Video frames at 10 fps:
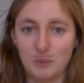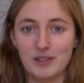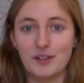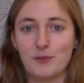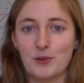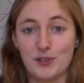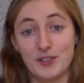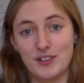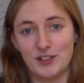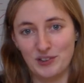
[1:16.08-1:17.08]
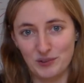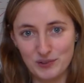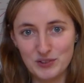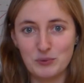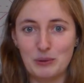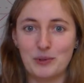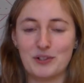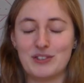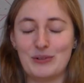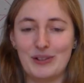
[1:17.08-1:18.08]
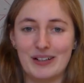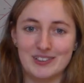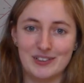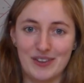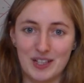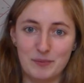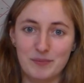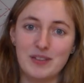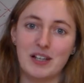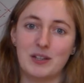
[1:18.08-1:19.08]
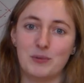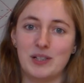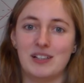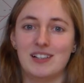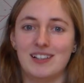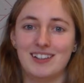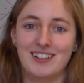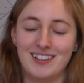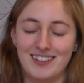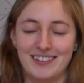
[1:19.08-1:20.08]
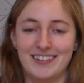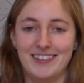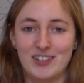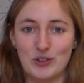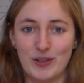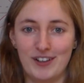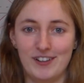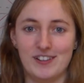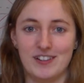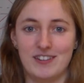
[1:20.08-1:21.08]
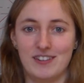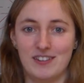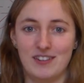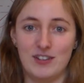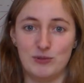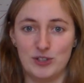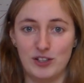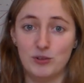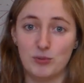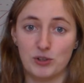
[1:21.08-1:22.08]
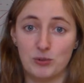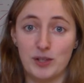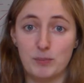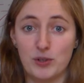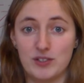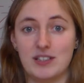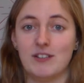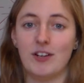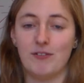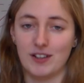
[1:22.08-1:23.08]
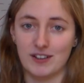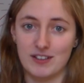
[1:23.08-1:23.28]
Well, of course, the tools, we worked so hard on them and we did the trial and the results were quite positive, I think.